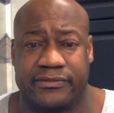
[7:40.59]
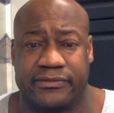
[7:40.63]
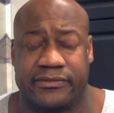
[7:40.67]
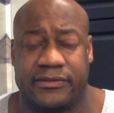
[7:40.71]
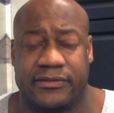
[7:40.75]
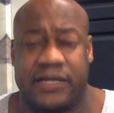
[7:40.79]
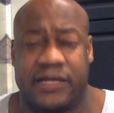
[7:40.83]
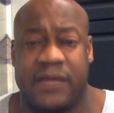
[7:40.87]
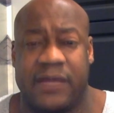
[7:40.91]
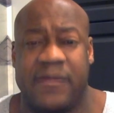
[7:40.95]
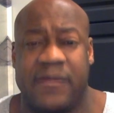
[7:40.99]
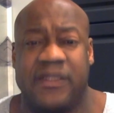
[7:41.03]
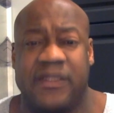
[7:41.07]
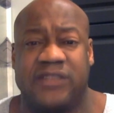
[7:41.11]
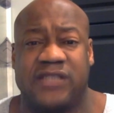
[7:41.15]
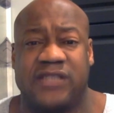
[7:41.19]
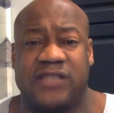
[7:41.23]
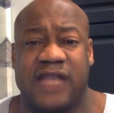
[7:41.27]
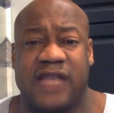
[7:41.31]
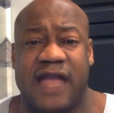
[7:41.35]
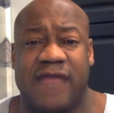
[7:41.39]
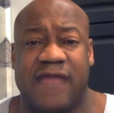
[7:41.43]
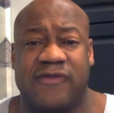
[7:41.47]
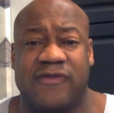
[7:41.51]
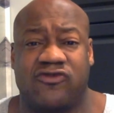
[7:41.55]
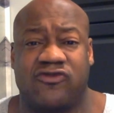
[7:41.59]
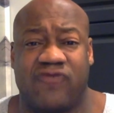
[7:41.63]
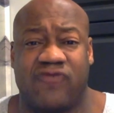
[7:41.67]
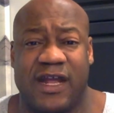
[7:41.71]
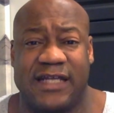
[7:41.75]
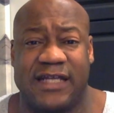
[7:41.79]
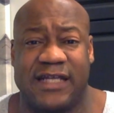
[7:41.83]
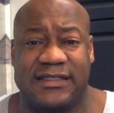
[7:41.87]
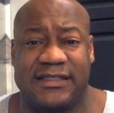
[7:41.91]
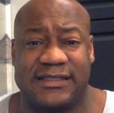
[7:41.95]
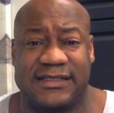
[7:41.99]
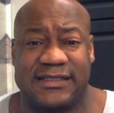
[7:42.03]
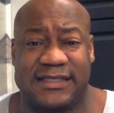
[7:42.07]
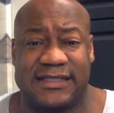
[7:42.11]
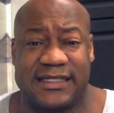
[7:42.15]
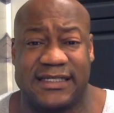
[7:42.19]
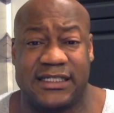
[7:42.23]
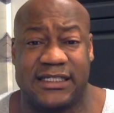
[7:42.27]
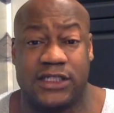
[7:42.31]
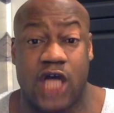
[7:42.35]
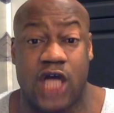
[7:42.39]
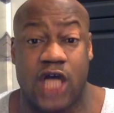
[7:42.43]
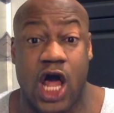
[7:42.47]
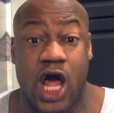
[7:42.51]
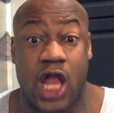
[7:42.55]
They're being stuck having to raise these
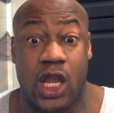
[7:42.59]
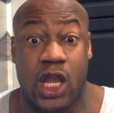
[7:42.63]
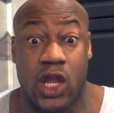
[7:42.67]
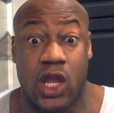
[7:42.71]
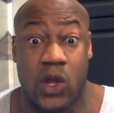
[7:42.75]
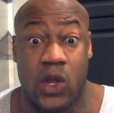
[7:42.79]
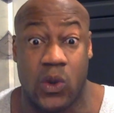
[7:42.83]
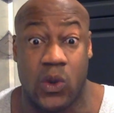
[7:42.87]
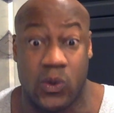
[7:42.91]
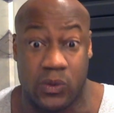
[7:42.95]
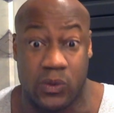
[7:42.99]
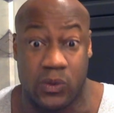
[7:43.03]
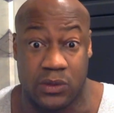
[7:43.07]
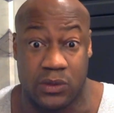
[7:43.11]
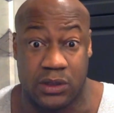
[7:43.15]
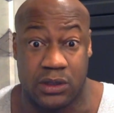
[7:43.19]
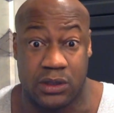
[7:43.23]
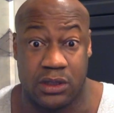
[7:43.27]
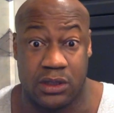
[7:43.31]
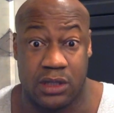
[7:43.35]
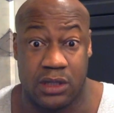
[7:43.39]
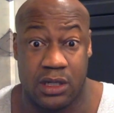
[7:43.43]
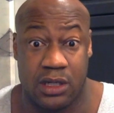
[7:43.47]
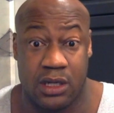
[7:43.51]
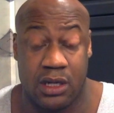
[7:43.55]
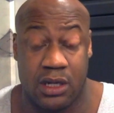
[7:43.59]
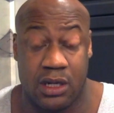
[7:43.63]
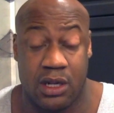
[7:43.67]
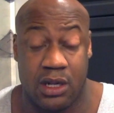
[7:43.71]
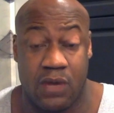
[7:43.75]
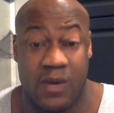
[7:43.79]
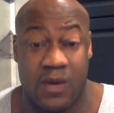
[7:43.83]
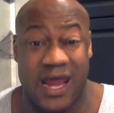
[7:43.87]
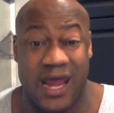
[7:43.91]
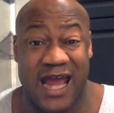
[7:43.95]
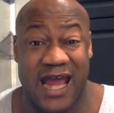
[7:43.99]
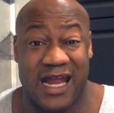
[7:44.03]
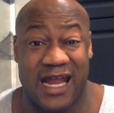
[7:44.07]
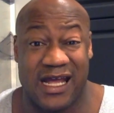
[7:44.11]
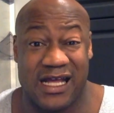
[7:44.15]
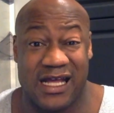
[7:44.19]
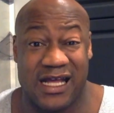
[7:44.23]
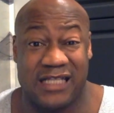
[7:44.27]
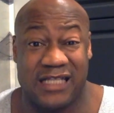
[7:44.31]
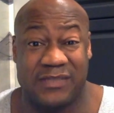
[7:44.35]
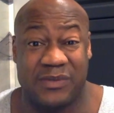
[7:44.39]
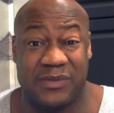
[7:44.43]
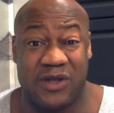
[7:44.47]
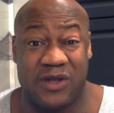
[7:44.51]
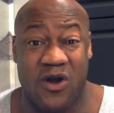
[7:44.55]
kids alone without a
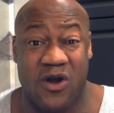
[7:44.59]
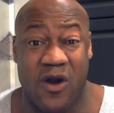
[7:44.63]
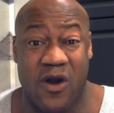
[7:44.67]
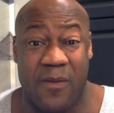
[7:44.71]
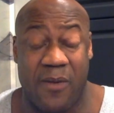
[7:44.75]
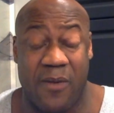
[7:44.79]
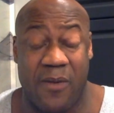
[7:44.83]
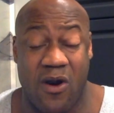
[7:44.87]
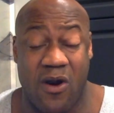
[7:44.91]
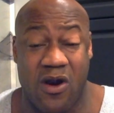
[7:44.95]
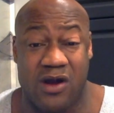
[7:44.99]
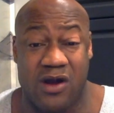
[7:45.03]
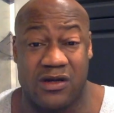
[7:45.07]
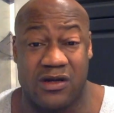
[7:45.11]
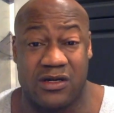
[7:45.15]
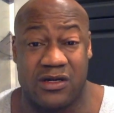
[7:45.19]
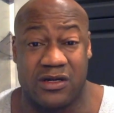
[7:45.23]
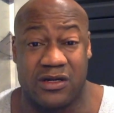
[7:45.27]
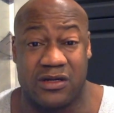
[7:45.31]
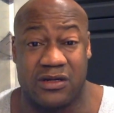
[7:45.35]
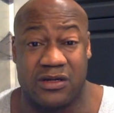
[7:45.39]
husband or a partner